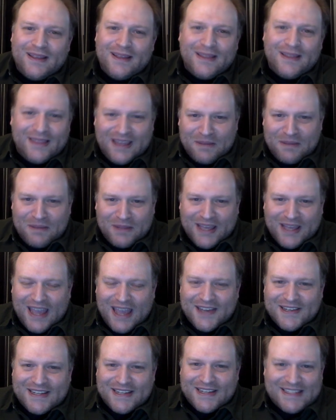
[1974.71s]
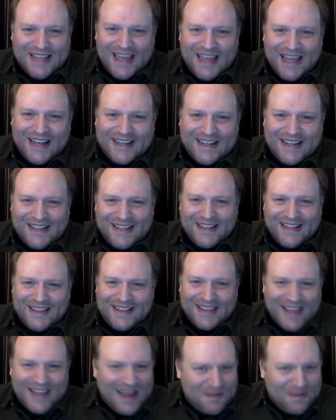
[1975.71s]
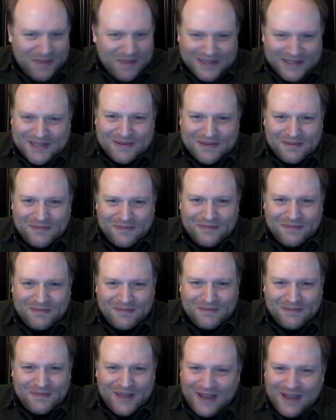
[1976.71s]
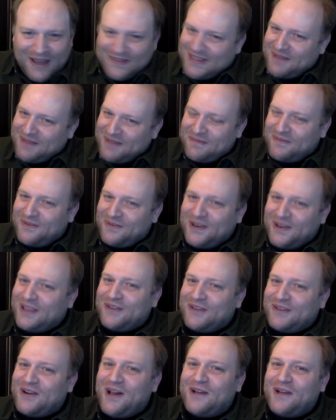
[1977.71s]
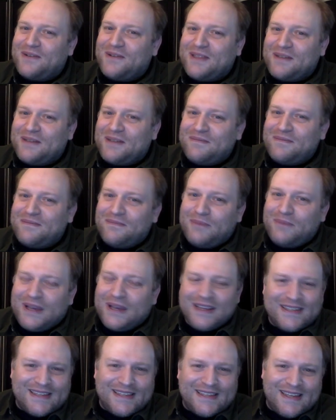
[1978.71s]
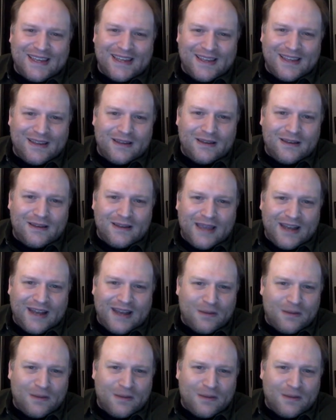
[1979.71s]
The implication is that the guy must have something really wrong with him, because he ate a